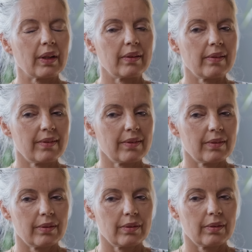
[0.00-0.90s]

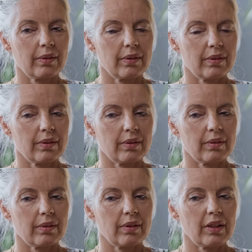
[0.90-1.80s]

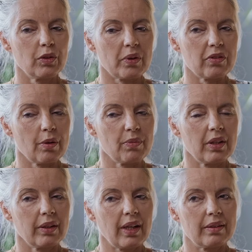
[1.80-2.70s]
It was
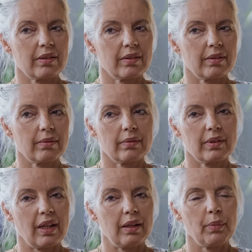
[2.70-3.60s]
something that
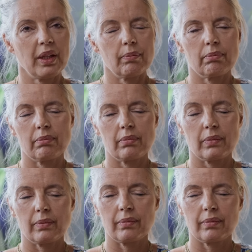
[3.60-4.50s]
tell me,
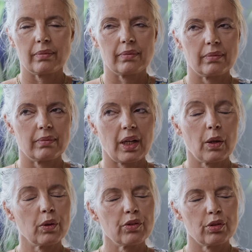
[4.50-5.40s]
I
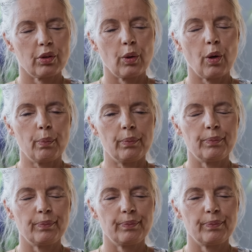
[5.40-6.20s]
want to go home.